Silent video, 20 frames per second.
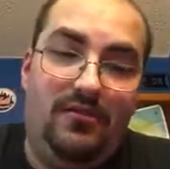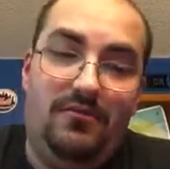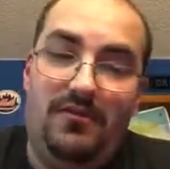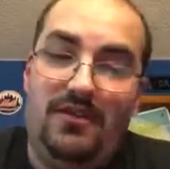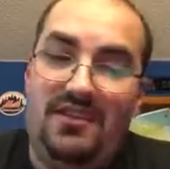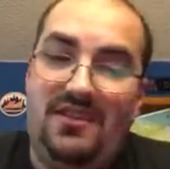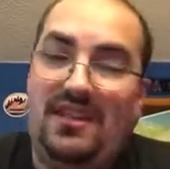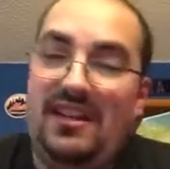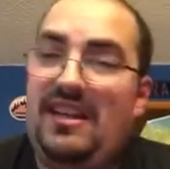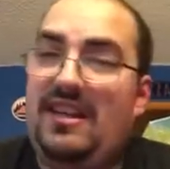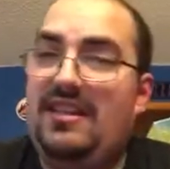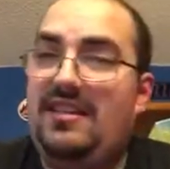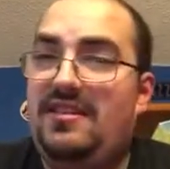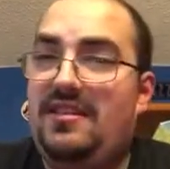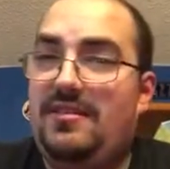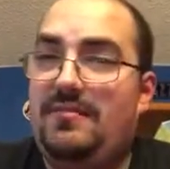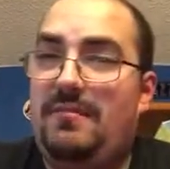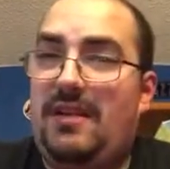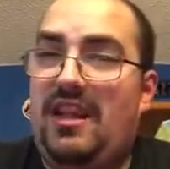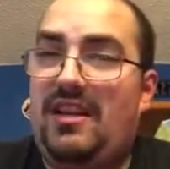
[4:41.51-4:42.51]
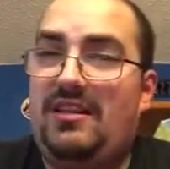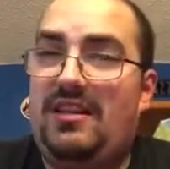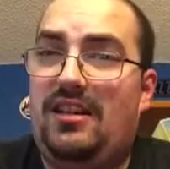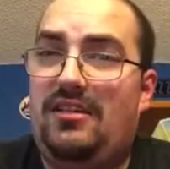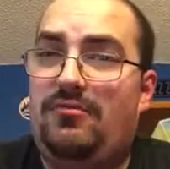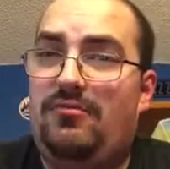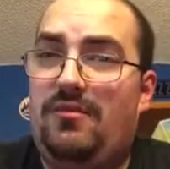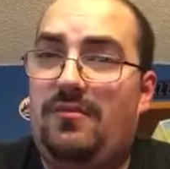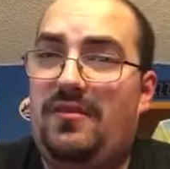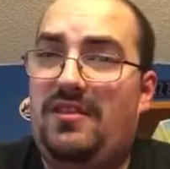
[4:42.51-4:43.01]
Was the
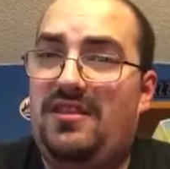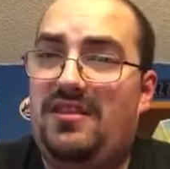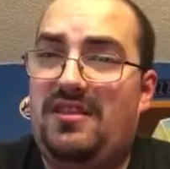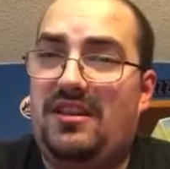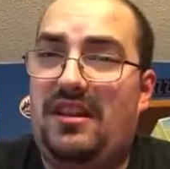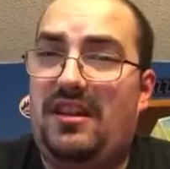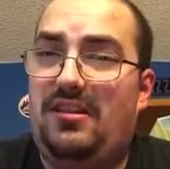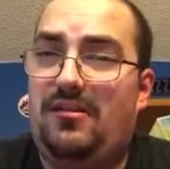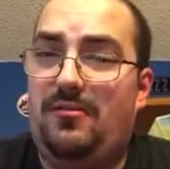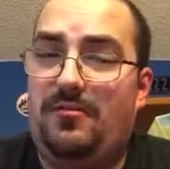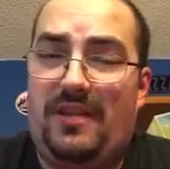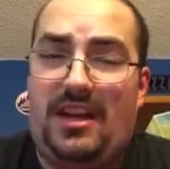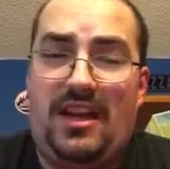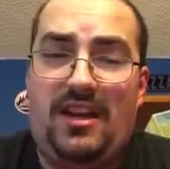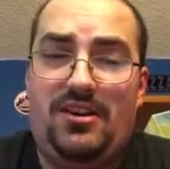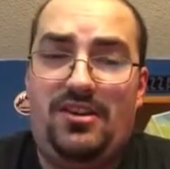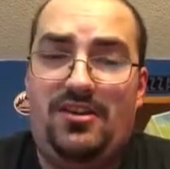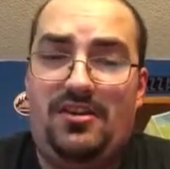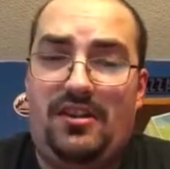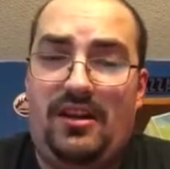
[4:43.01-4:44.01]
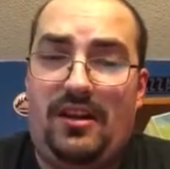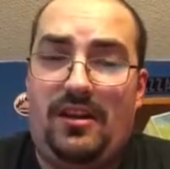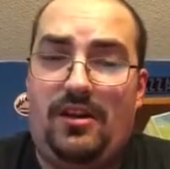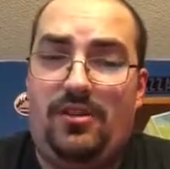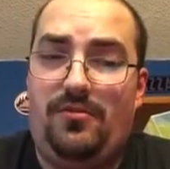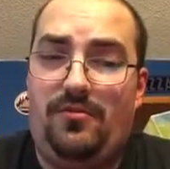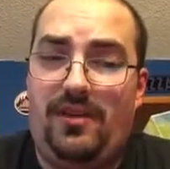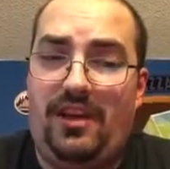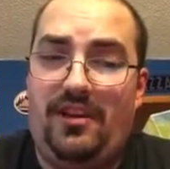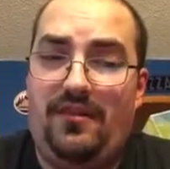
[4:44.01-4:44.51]
SmackDown Women's title match,
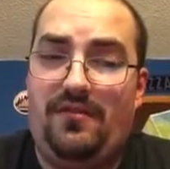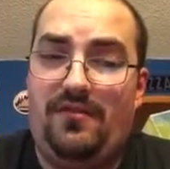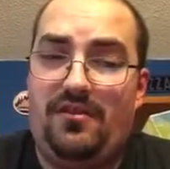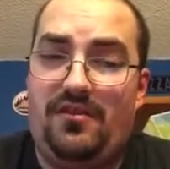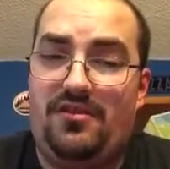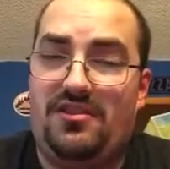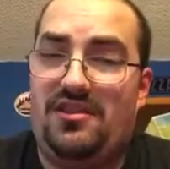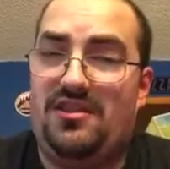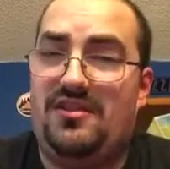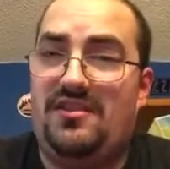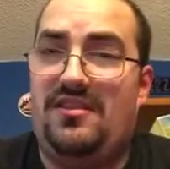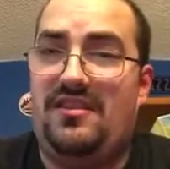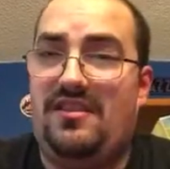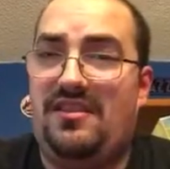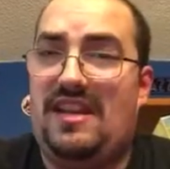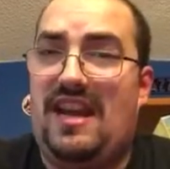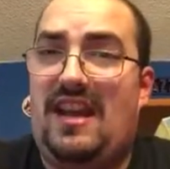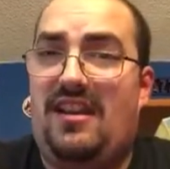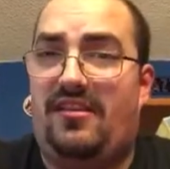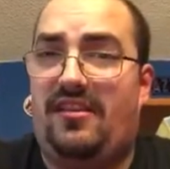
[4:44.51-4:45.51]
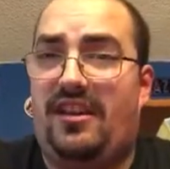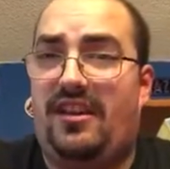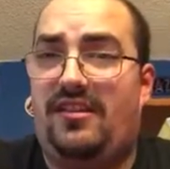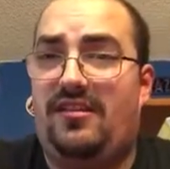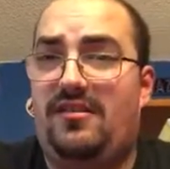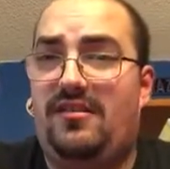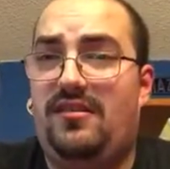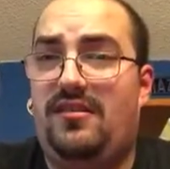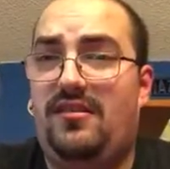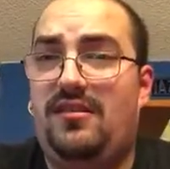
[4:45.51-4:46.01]
Naomi versus
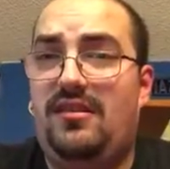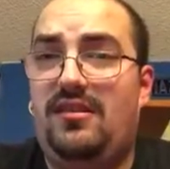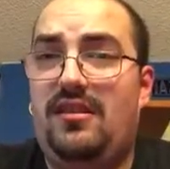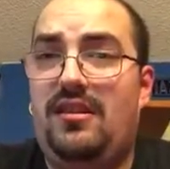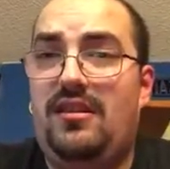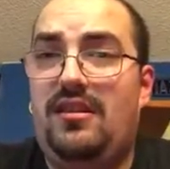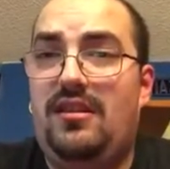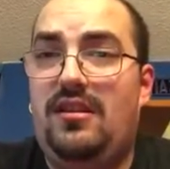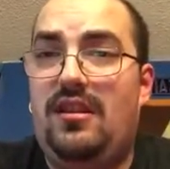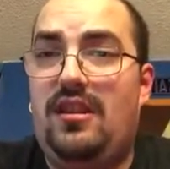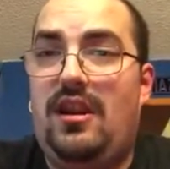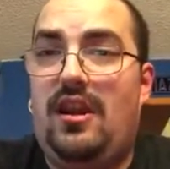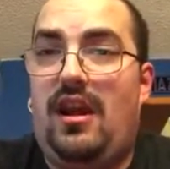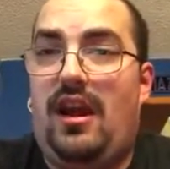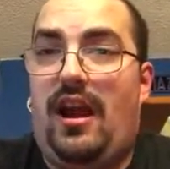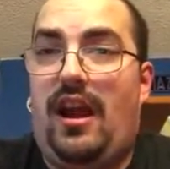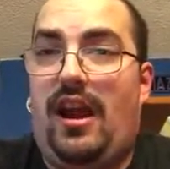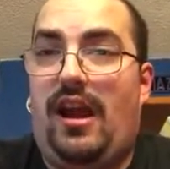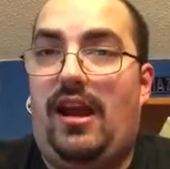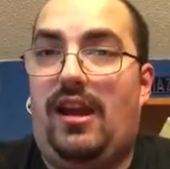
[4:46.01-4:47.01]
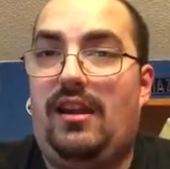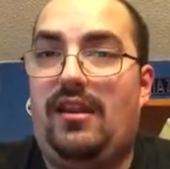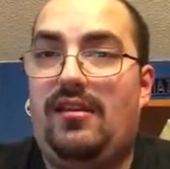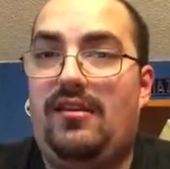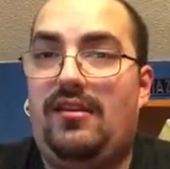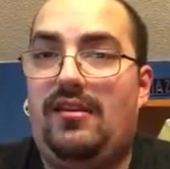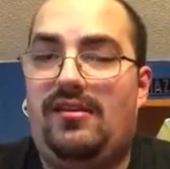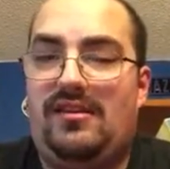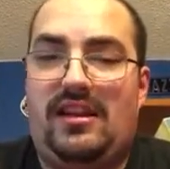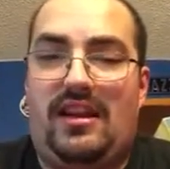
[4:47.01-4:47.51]
Natalya.
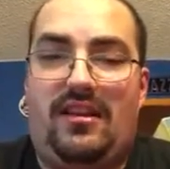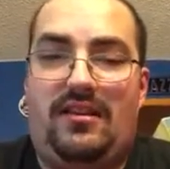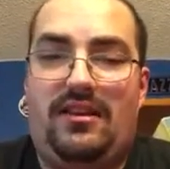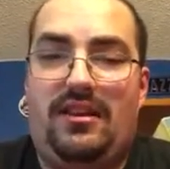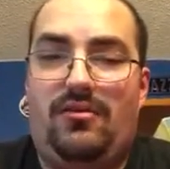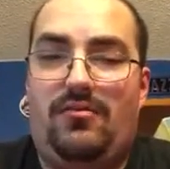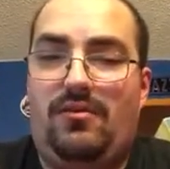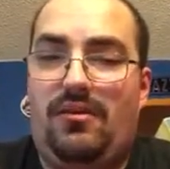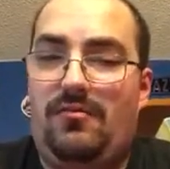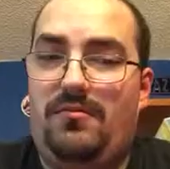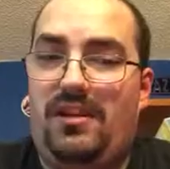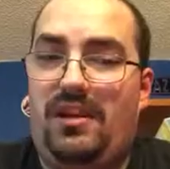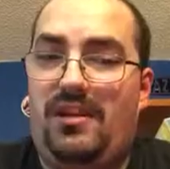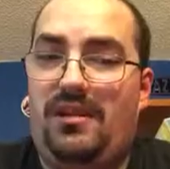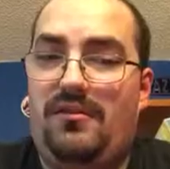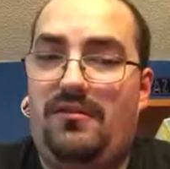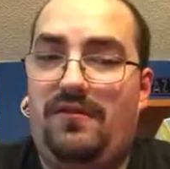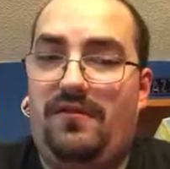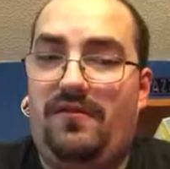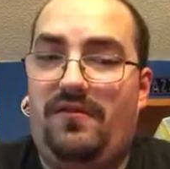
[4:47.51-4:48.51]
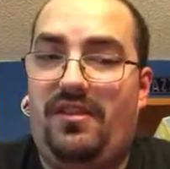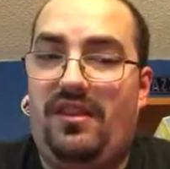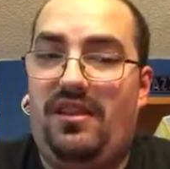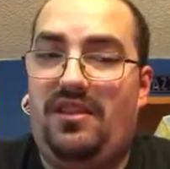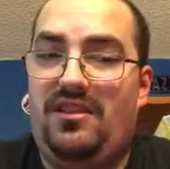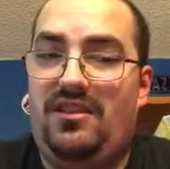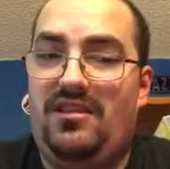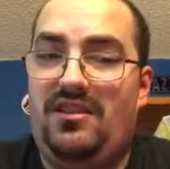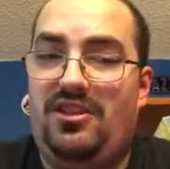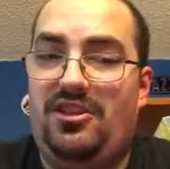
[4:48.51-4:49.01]
And Natalya won
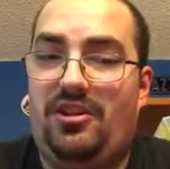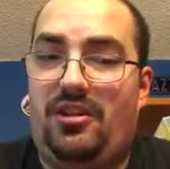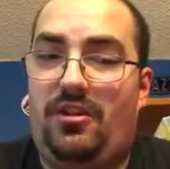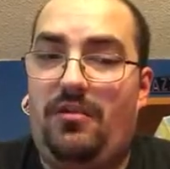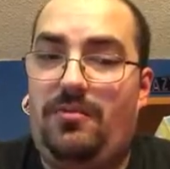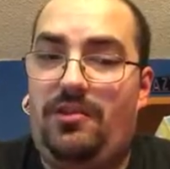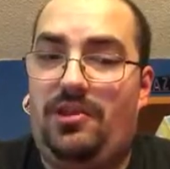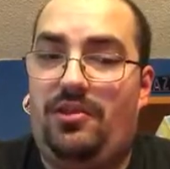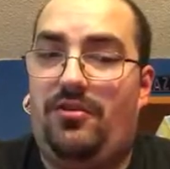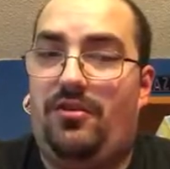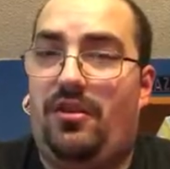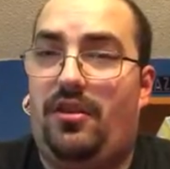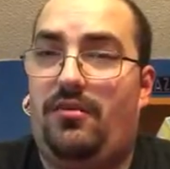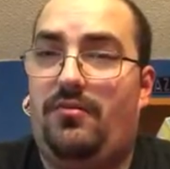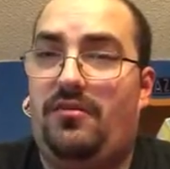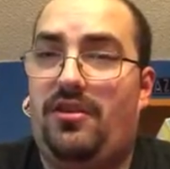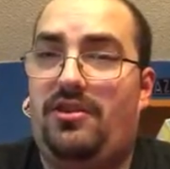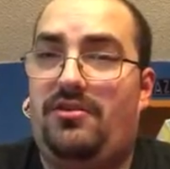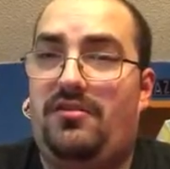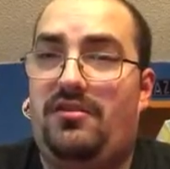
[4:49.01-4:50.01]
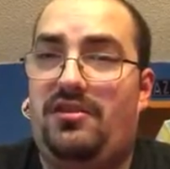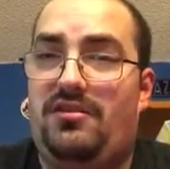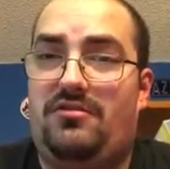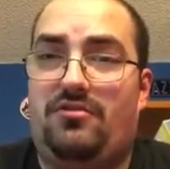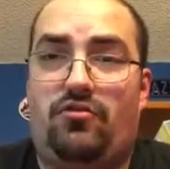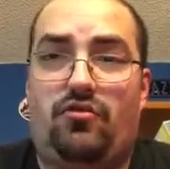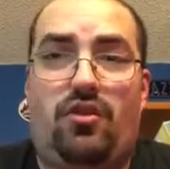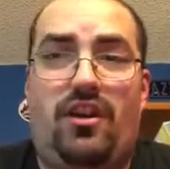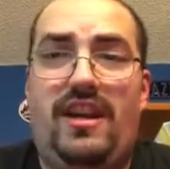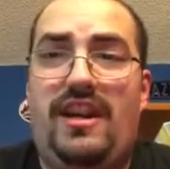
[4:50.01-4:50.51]
via the sharpshooter, which was
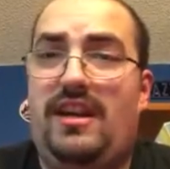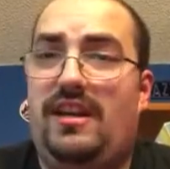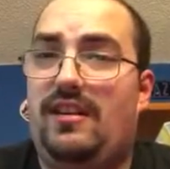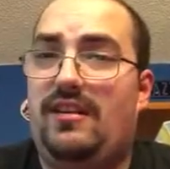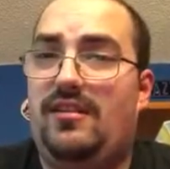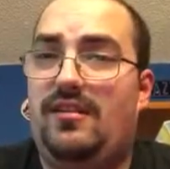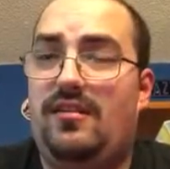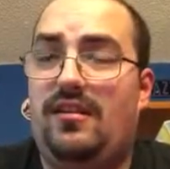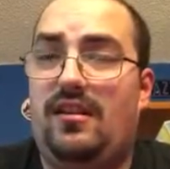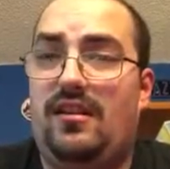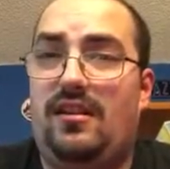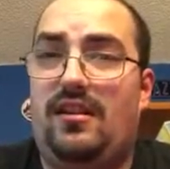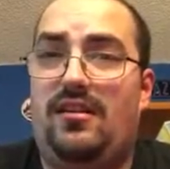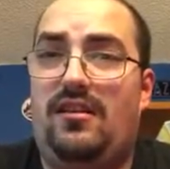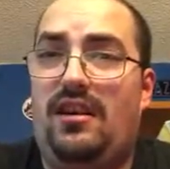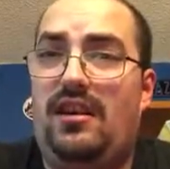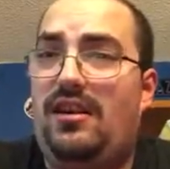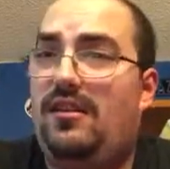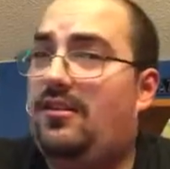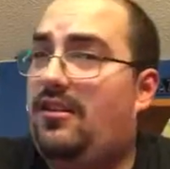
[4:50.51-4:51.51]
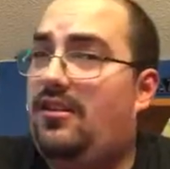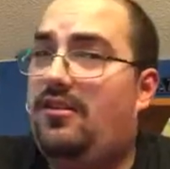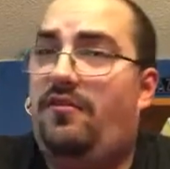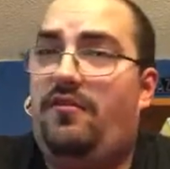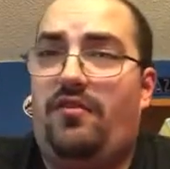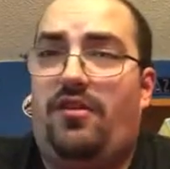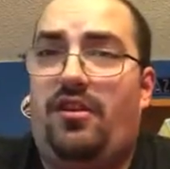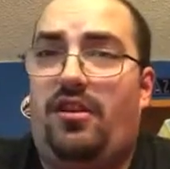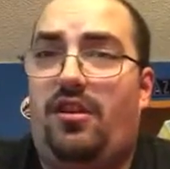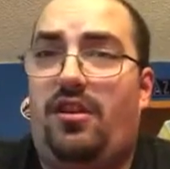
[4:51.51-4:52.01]
great. Alright,
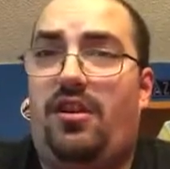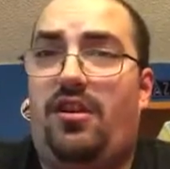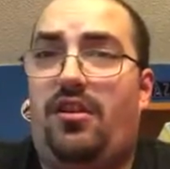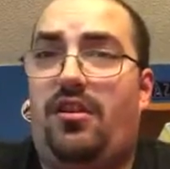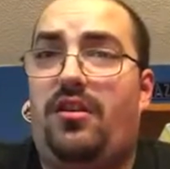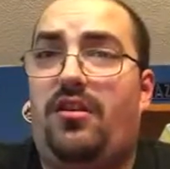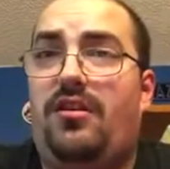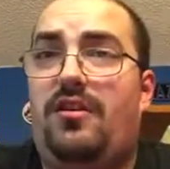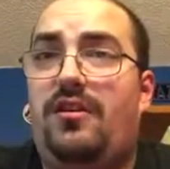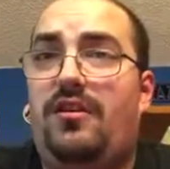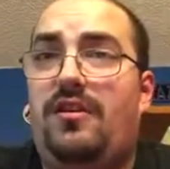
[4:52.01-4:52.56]
good for her.